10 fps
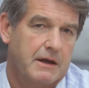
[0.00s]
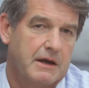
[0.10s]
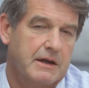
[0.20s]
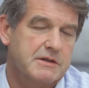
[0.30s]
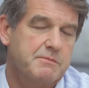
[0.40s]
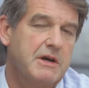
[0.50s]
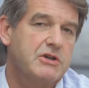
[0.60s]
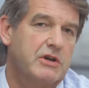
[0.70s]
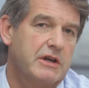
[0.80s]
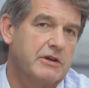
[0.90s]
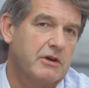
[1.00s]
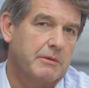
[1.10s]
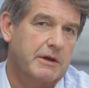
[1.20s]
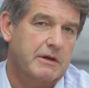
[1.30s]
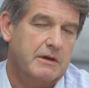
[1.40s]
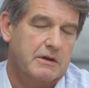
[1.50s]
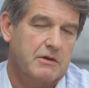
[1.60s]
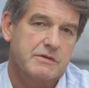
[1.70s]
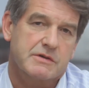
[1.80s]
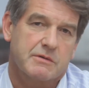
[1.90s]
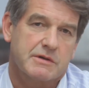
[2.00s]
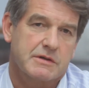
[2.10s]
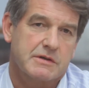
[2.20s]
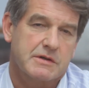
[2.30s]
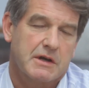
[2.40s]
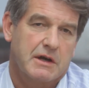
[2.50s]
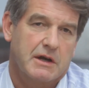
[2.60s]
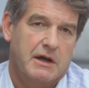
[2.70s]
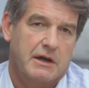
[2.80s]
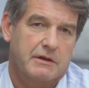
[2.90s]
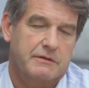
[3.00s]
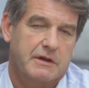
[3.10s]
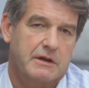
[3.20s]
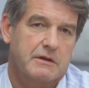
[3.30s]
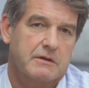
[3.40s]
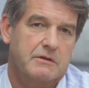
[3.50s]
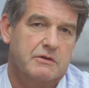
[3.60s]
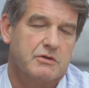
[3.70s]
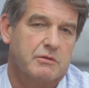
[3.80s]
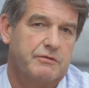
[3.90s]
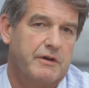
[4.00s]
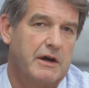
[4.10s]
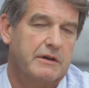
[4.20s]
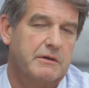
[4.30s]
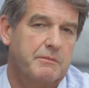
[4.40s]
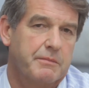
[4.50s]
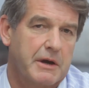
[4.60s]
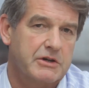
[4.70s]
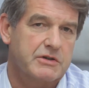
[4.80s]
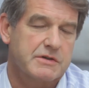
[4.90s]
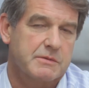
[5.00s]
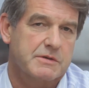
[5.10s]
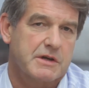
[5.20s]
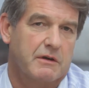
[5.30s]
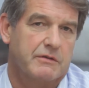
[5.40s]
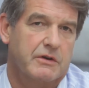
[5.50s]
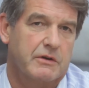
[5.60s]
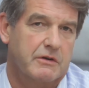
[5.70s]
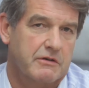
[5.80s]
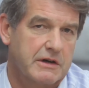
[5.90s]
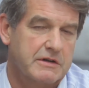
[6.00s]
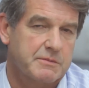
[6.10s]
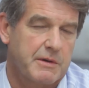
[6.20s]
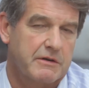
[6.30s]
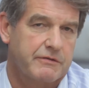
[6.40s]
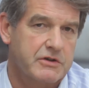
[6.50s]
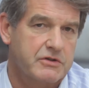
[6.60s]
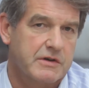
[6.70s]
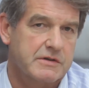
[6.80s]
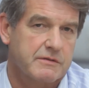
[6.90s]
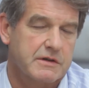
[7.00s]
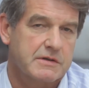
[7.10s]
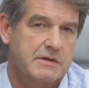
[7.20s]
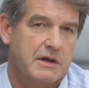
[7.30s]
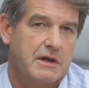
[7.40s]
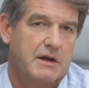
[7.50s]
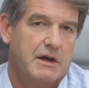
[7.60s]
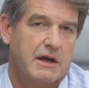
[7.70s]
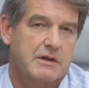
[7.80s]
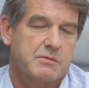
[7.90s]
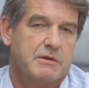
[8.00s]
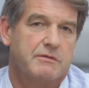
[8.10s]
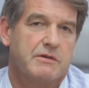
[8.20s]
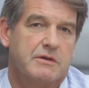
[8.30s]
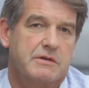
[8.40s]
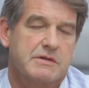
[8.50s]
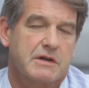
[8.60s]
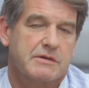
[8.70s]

It has major economic consequences, and I think that you will find that patients themselves are the greatest beneficiaries of this, as we have noticed